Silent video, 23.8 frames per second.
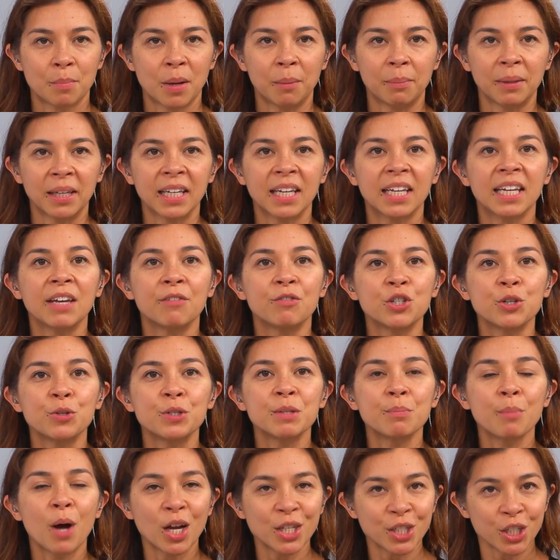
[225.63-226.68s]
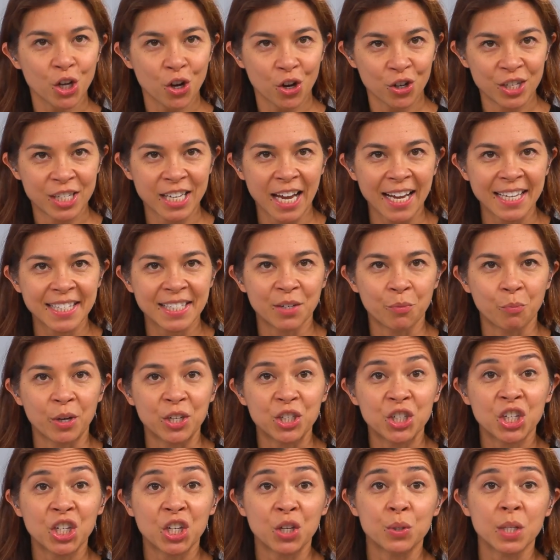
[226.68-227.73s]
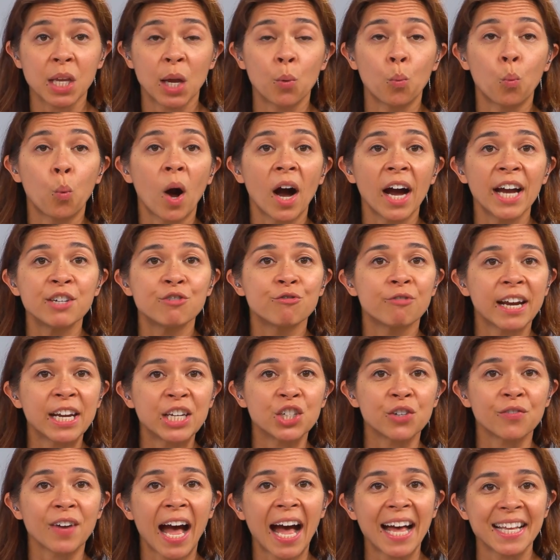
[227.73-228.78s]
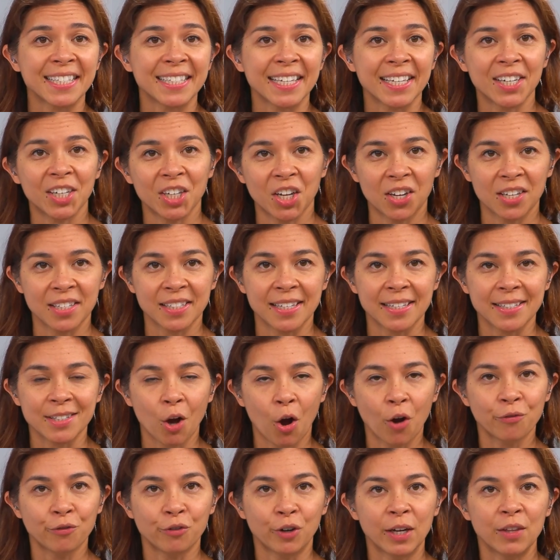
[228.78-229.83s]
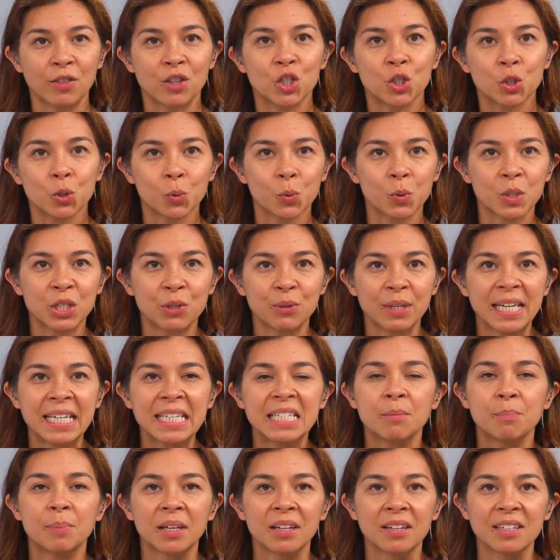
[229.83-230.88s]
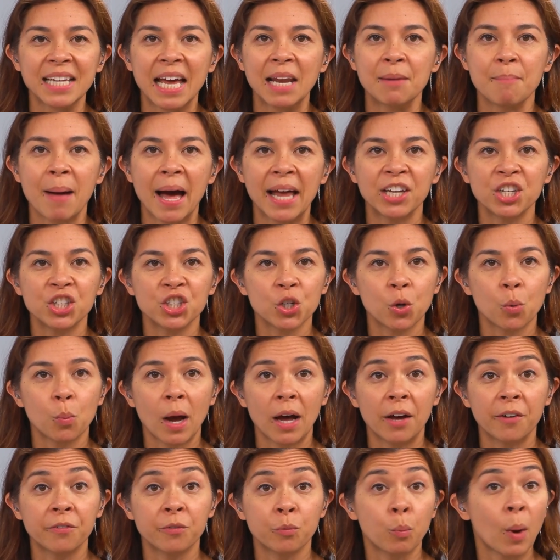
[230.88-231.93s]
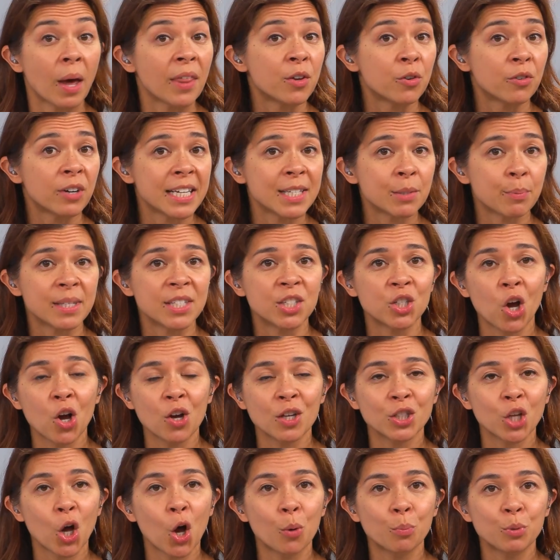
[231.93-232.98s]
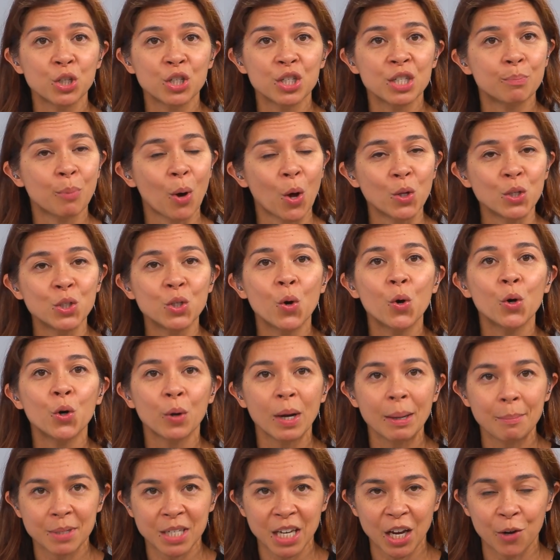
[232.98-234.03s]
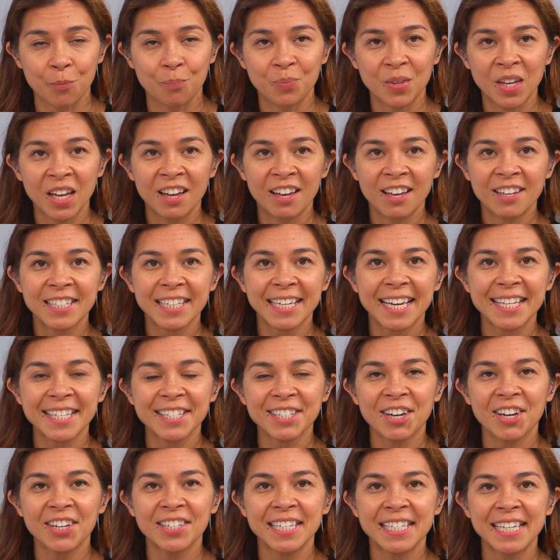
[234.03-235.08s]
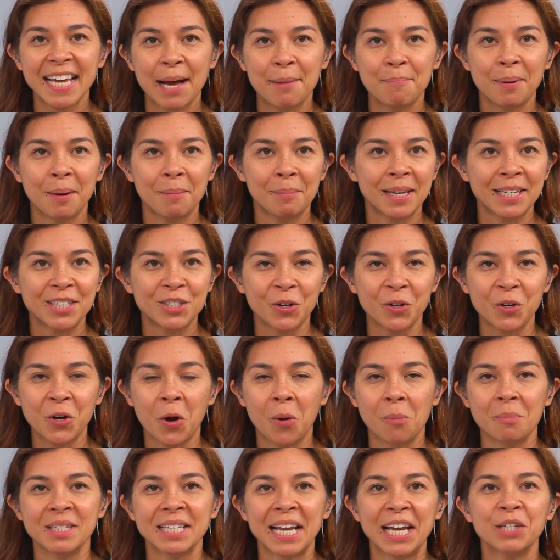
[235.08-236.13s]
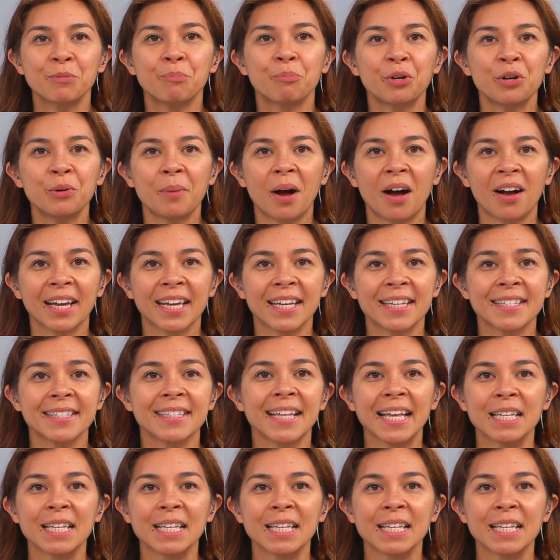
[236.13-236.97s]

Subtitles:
Public gives you smarter context in which to use a wide range of asset classes, offering the tools you need to build and manage your wealth, whether it's with stocks, options, bonds, or crypto. So get started at public.com/brewmarkets.